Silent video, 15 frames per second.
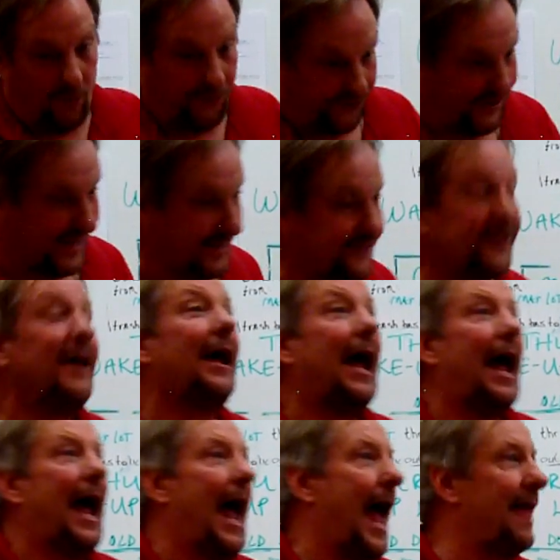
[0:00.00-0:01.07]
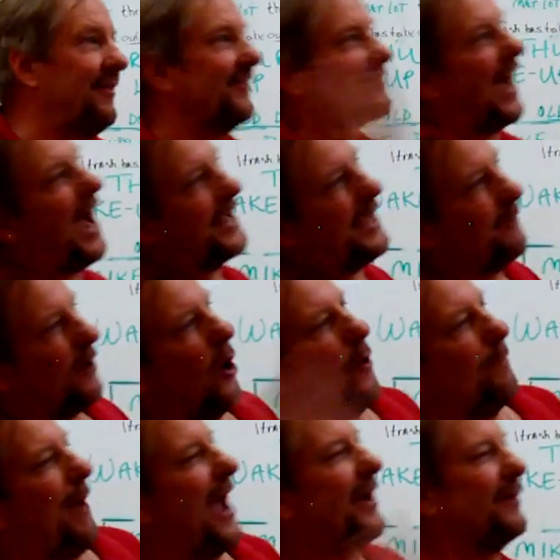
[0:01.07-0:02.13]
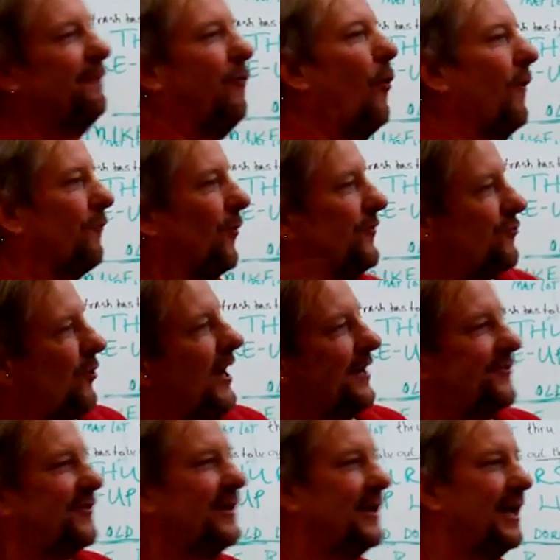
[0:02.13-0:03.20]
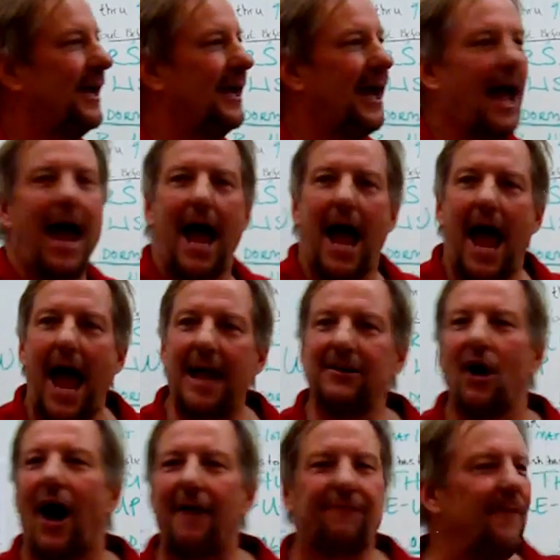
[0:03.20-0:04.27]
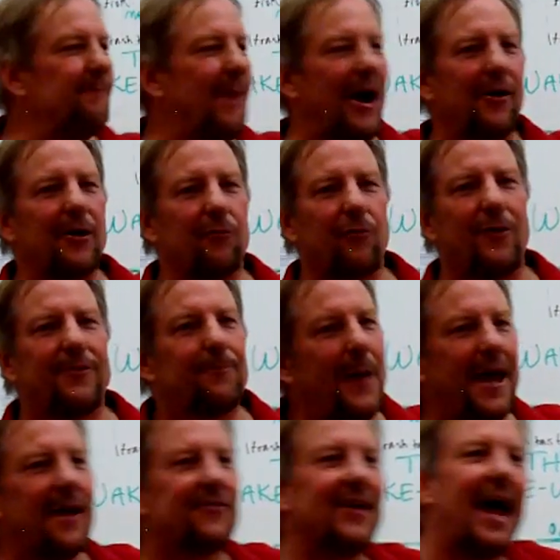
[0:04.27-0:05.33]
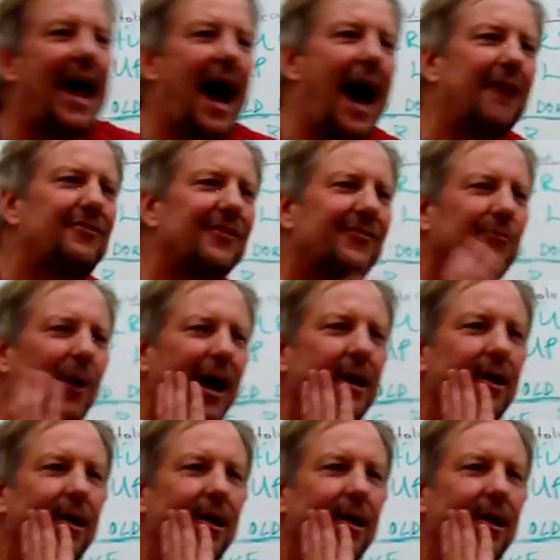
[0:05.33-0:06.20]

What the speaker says: seats, and this guy kept going back and forth with drinks. And you know, Meredith was pissed, and I just went,